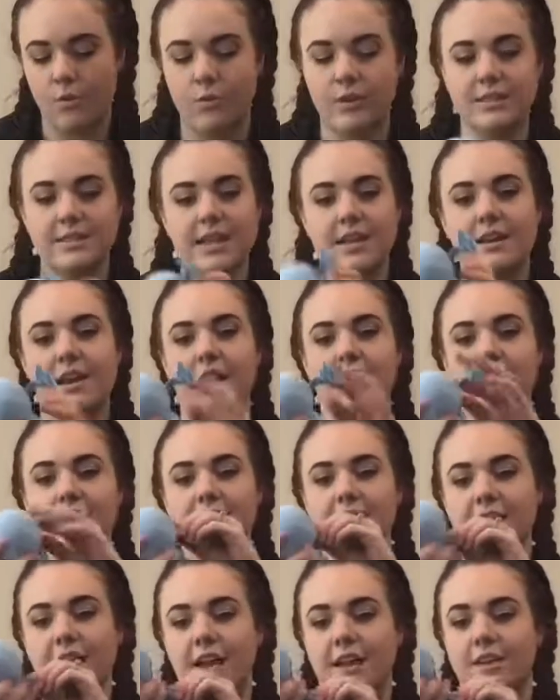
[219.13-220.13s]
Once that knot
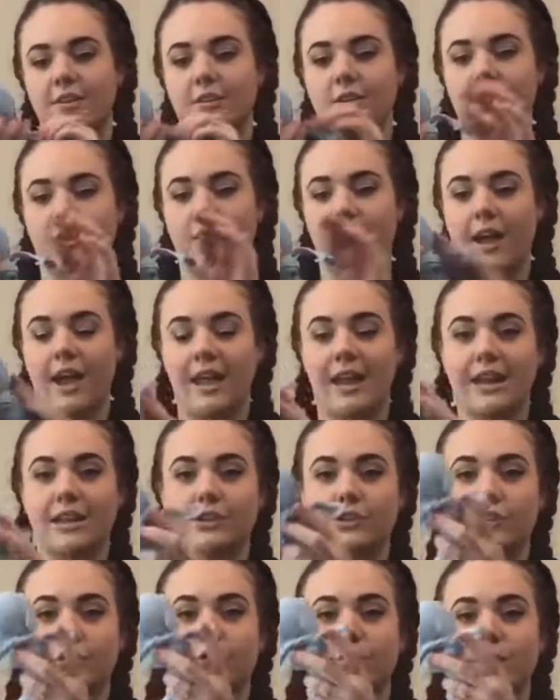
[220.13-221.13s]
is tied, you can go ahead
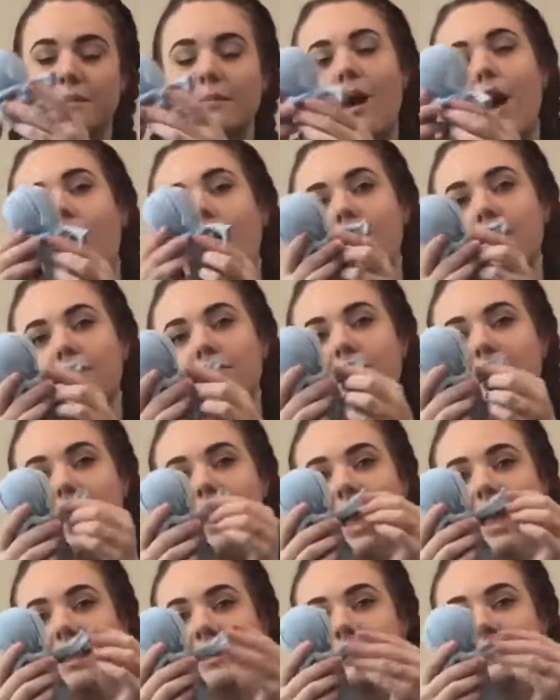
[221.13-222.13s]
and trim off
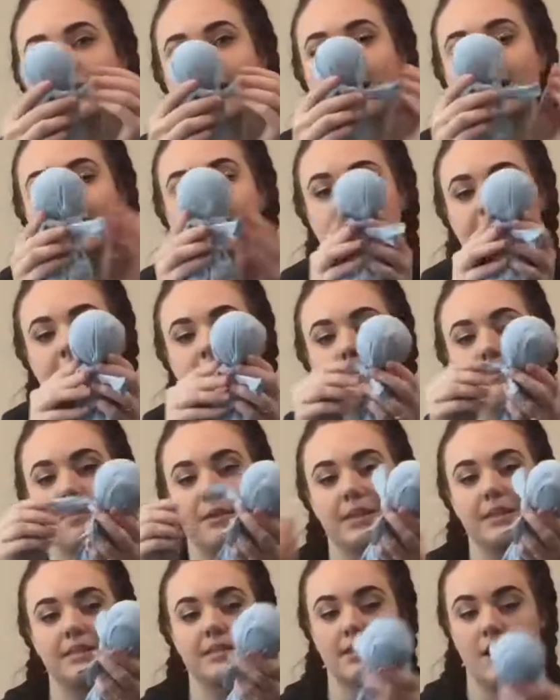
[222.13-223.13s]
the excess
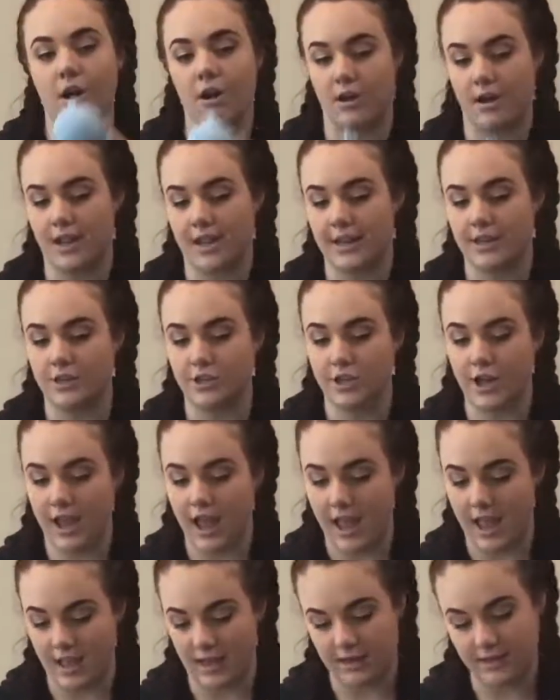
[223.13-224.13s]
bits on each
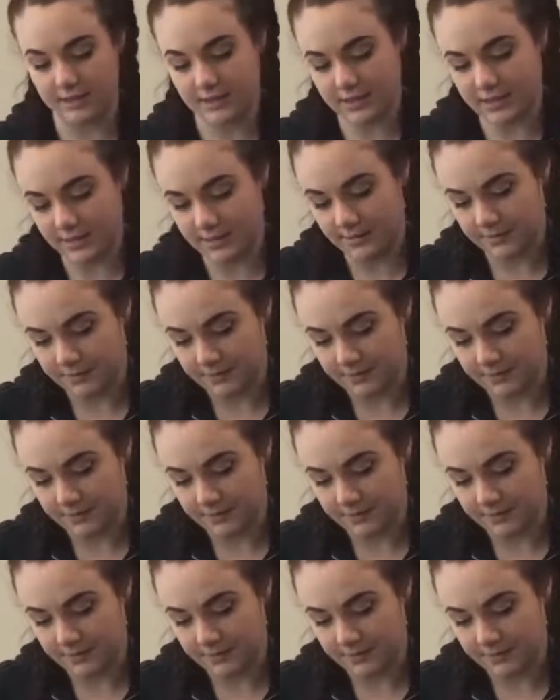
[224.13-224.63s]
end.